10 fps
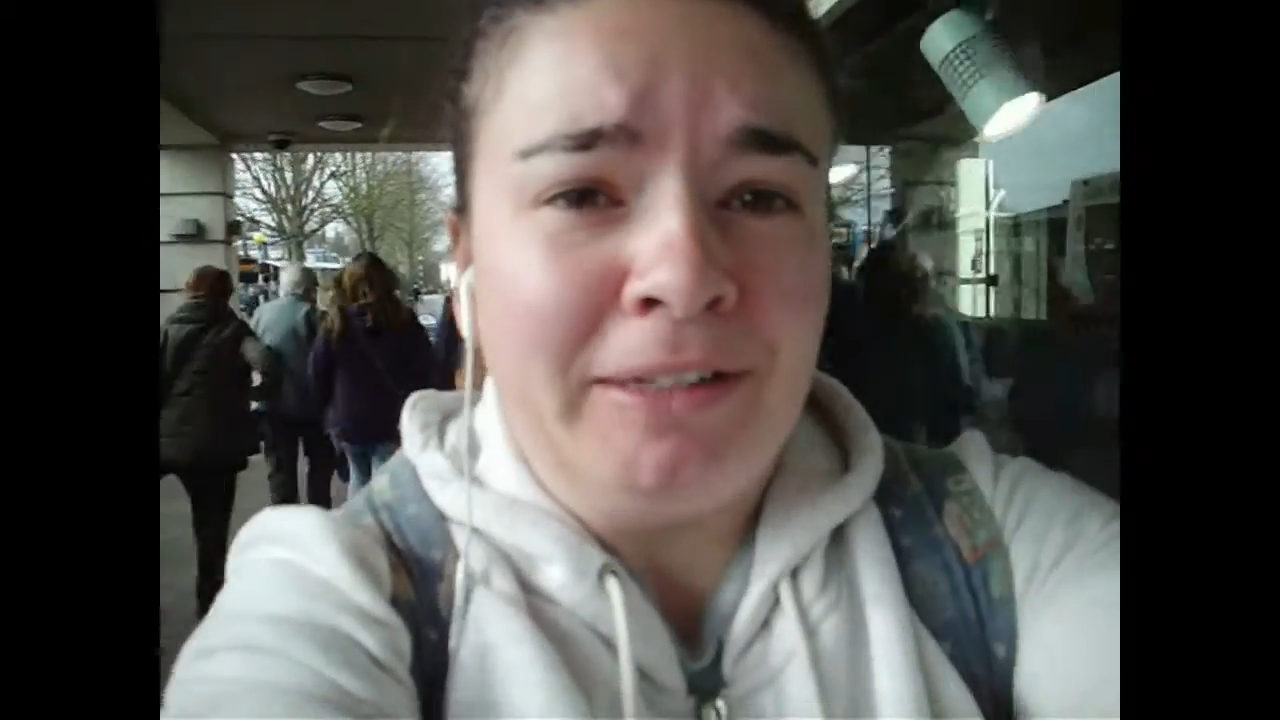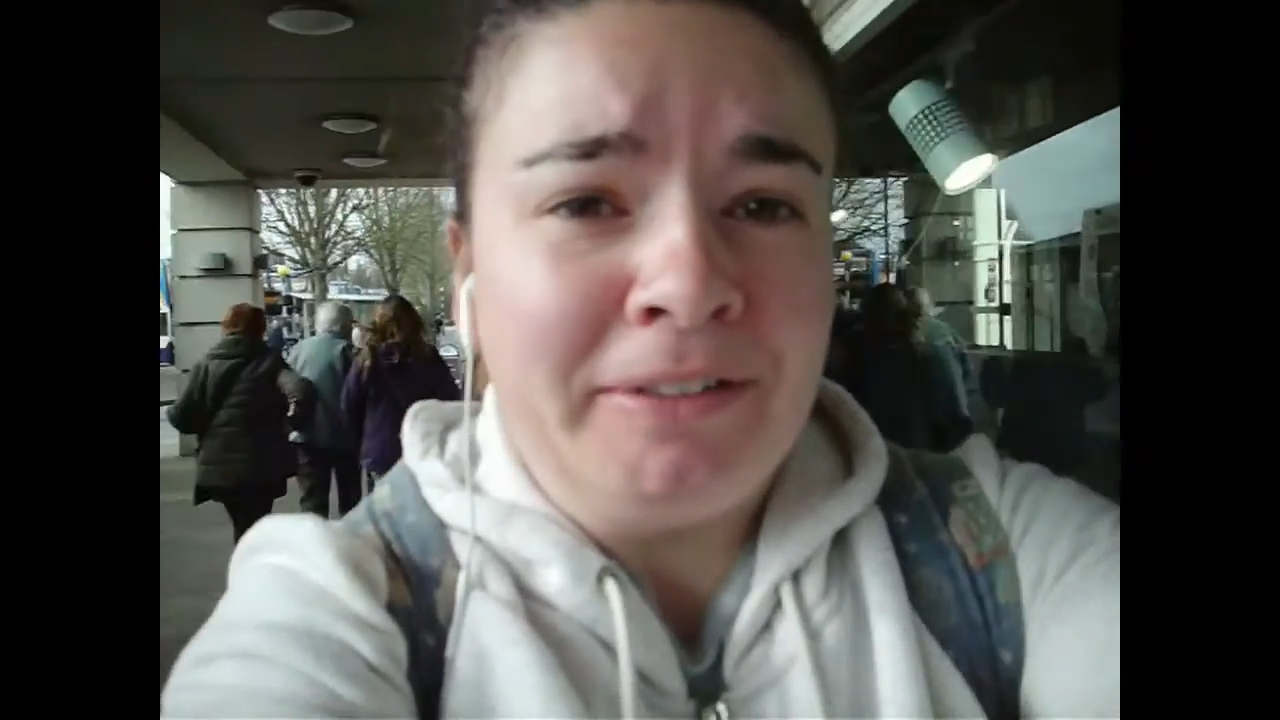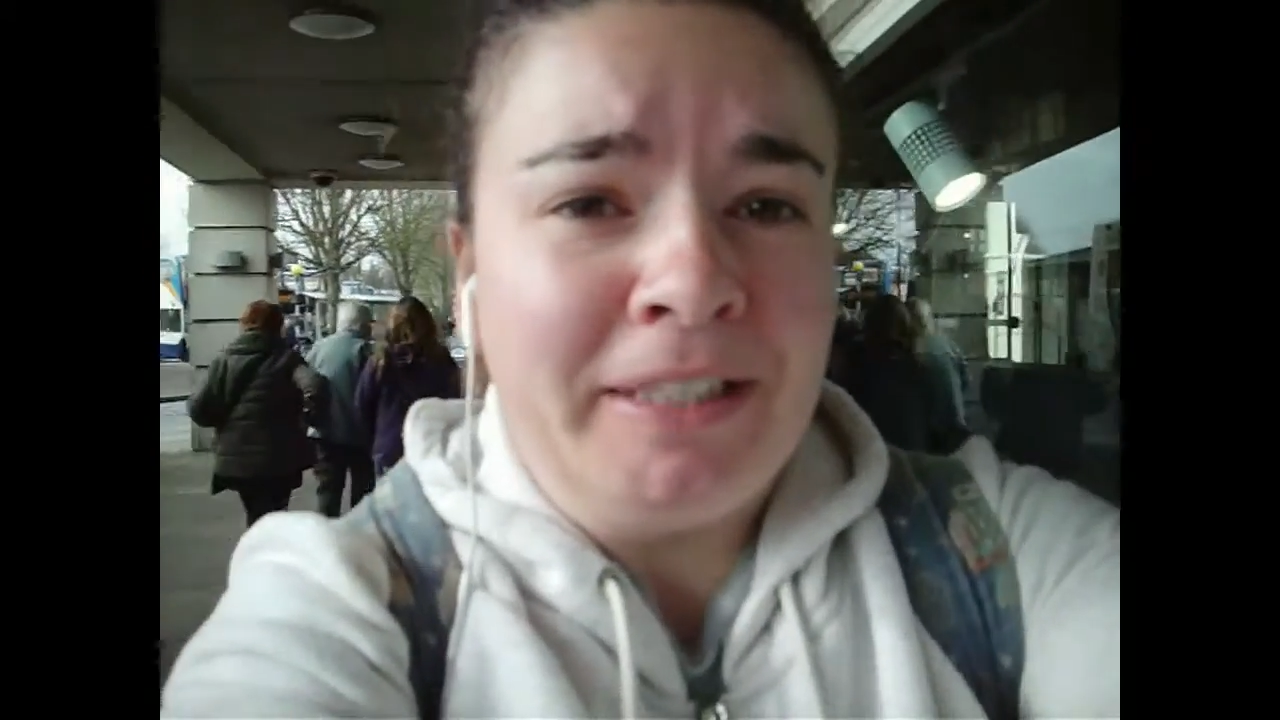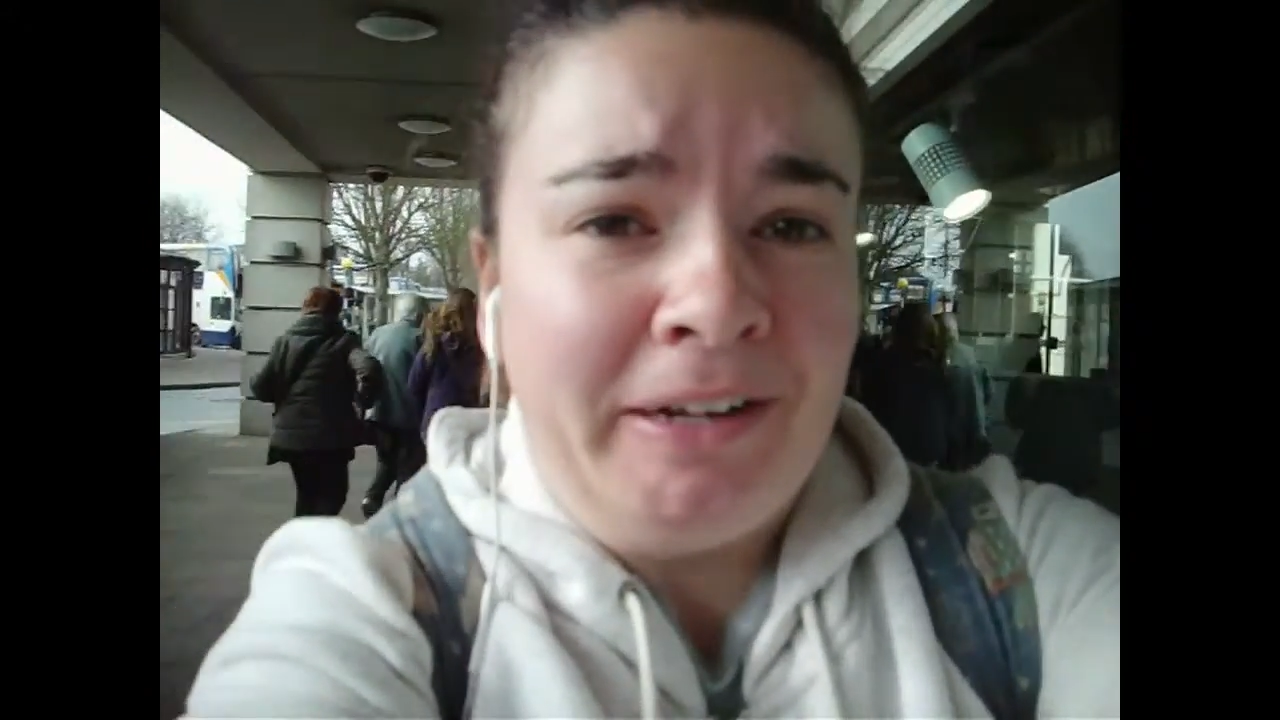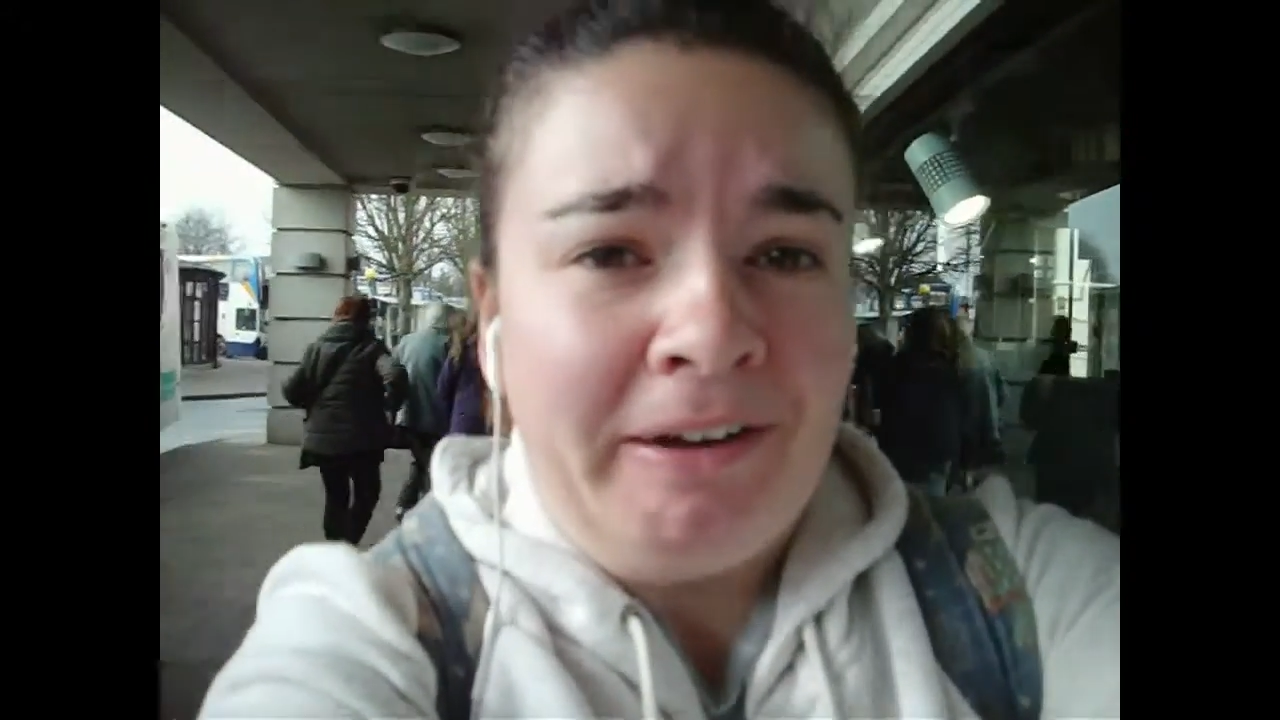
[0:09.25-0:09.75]
So
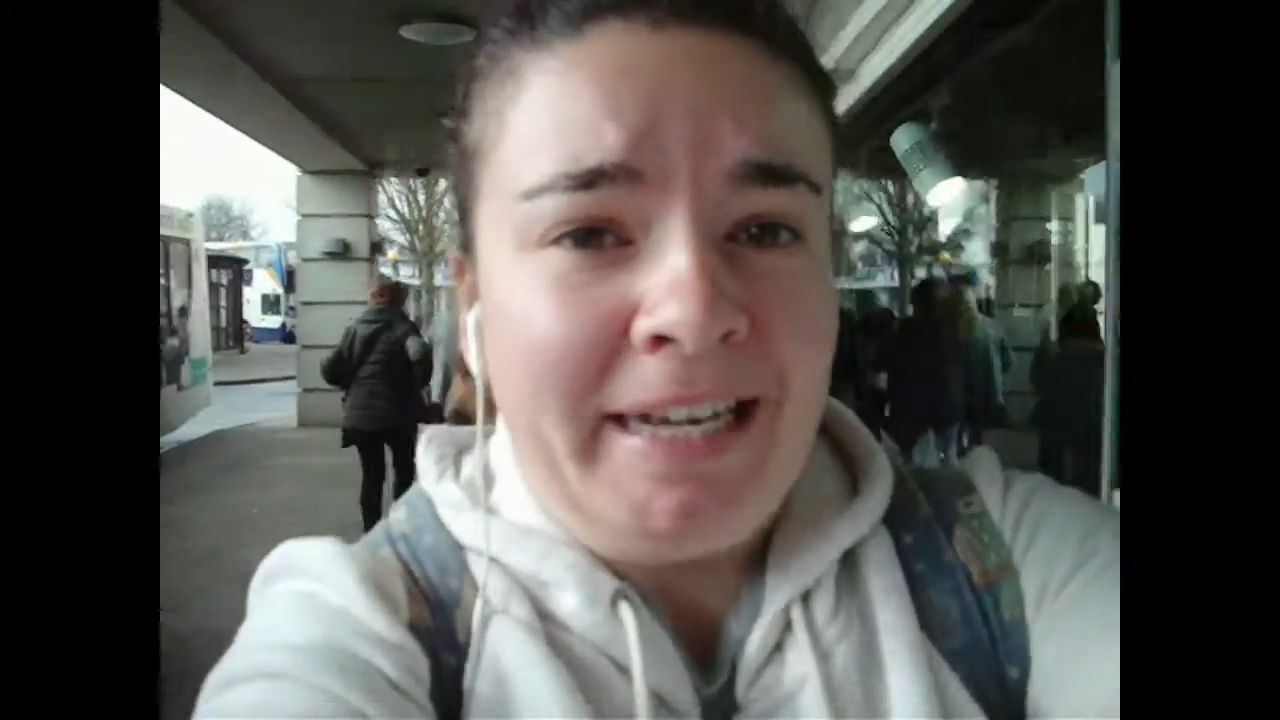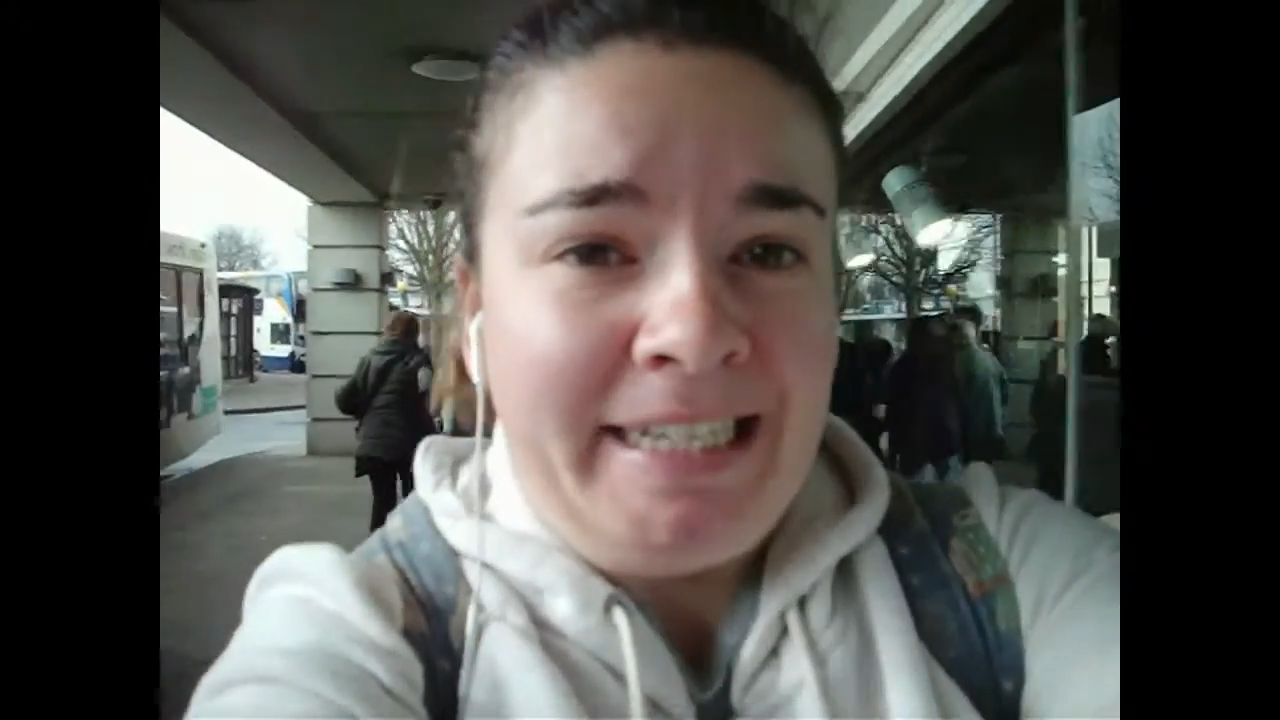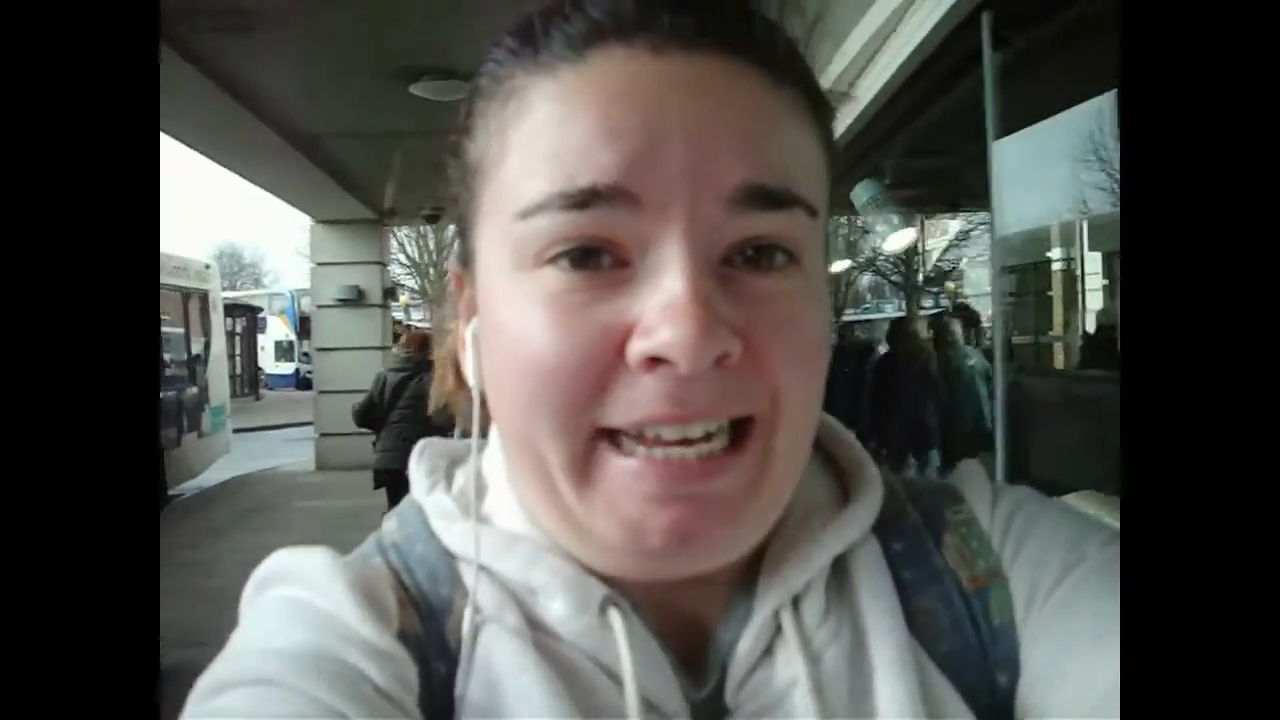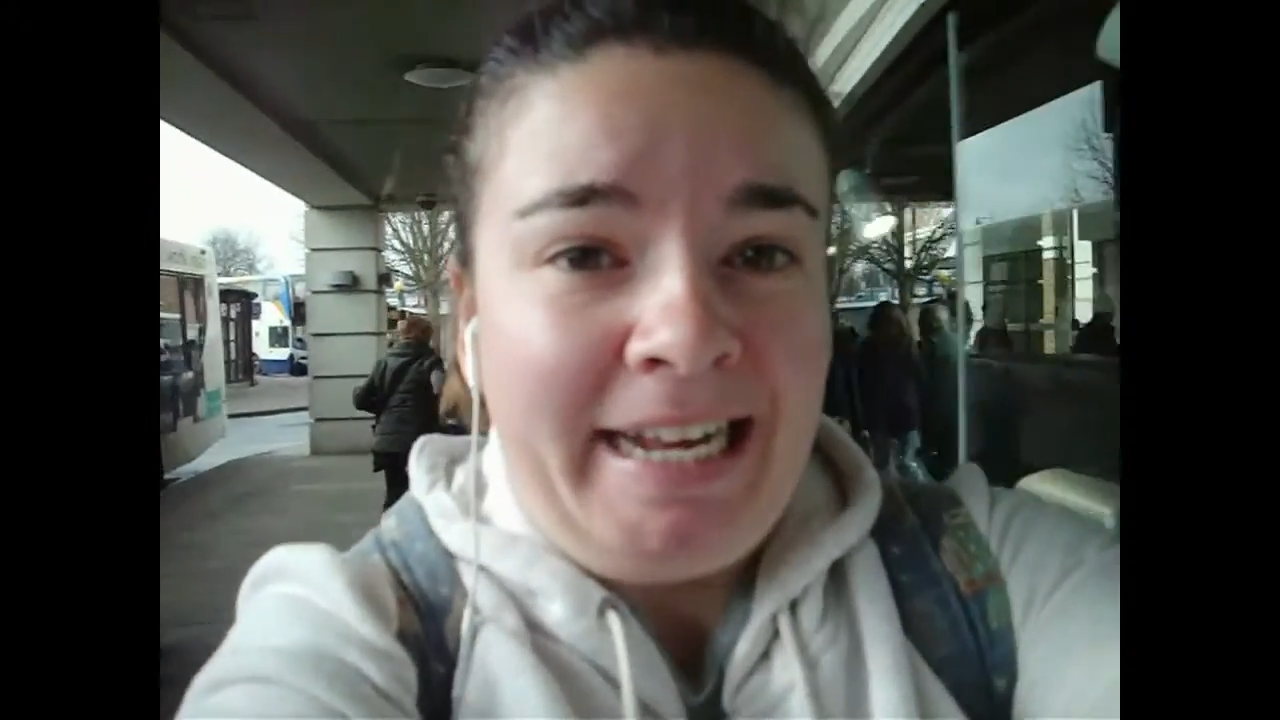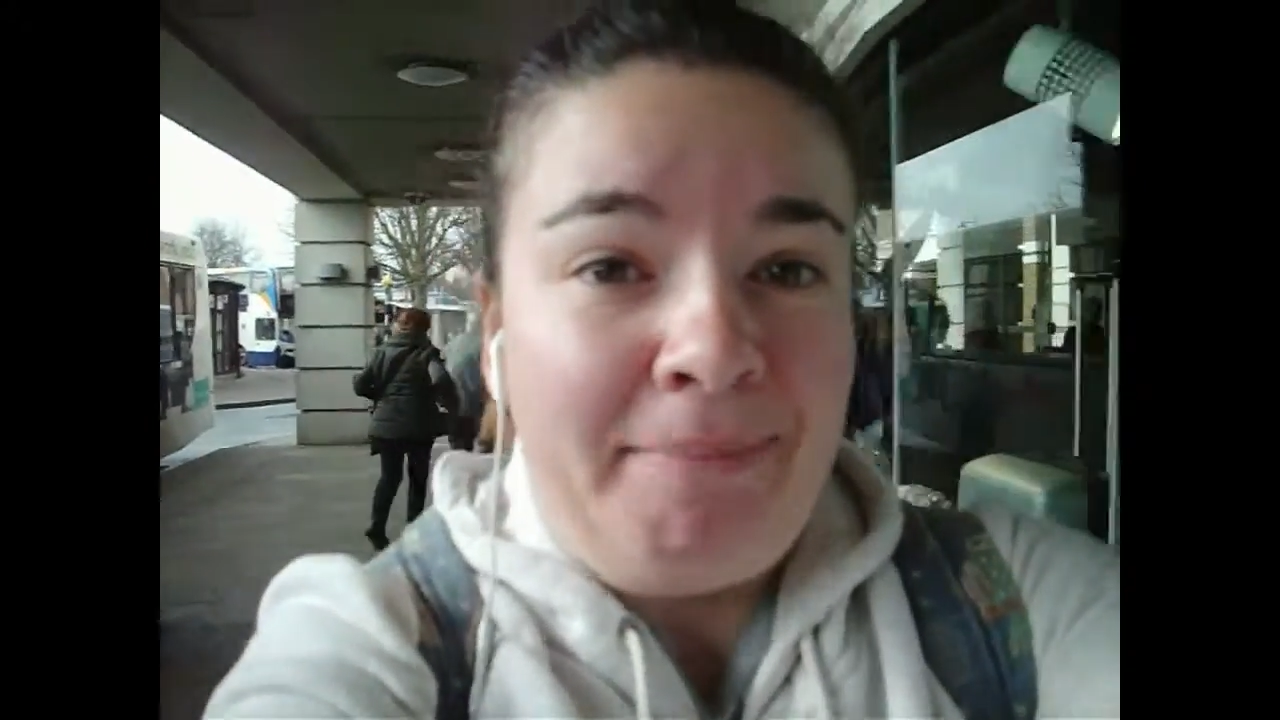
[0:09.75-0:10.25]
see you
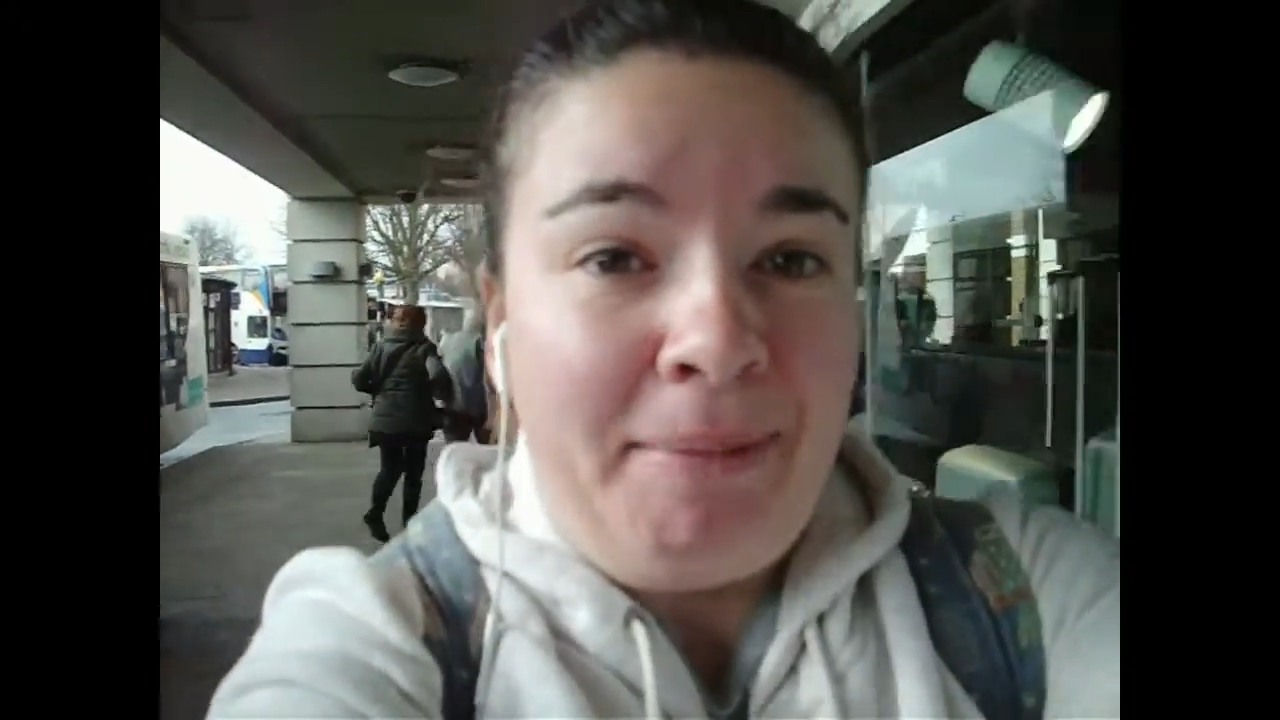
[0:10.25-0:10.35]
guys in